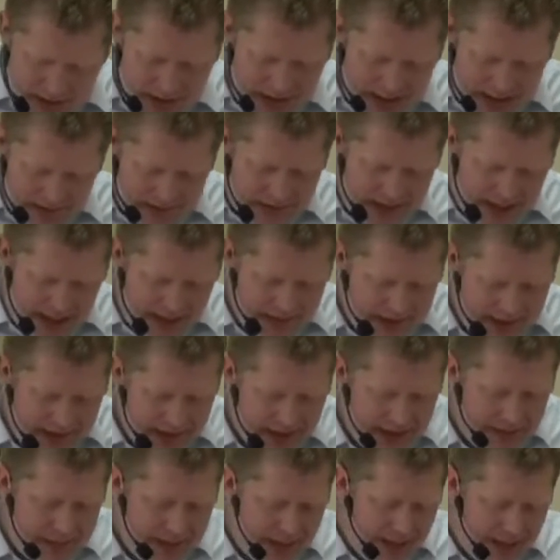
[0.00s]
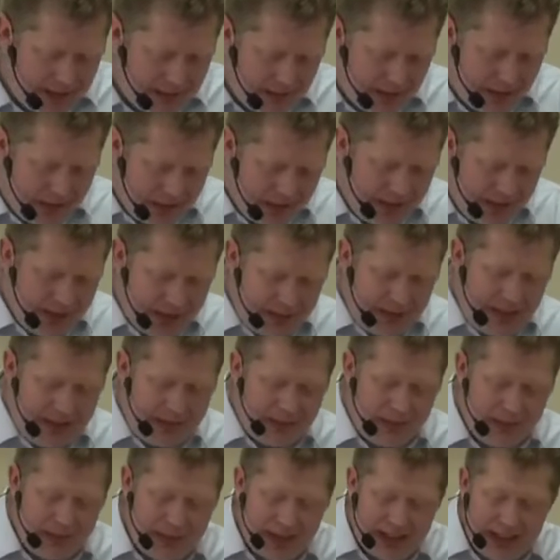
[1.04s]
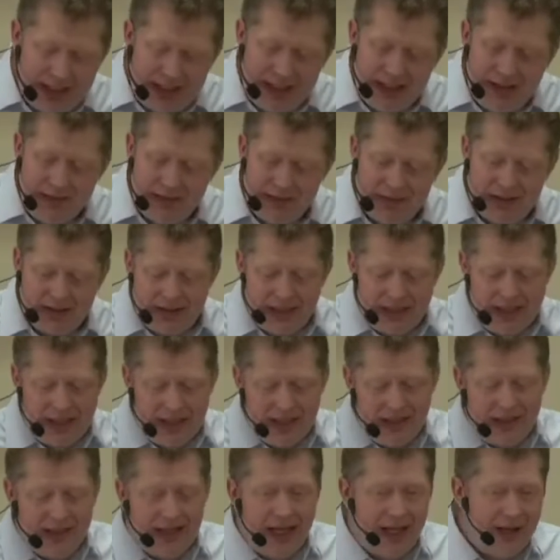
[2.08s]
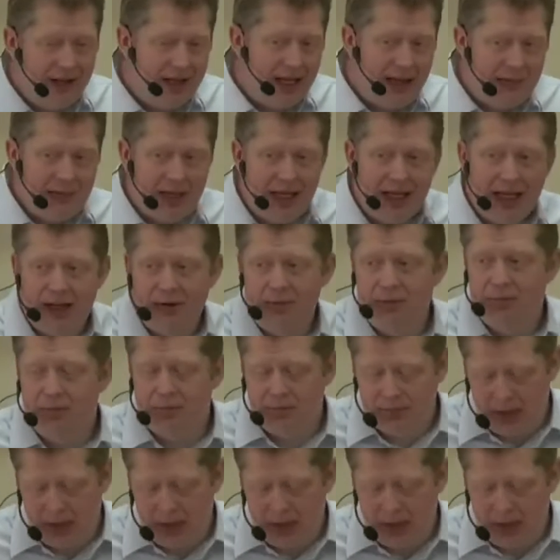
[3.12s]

we don't have time to think about what those people believed and how that might have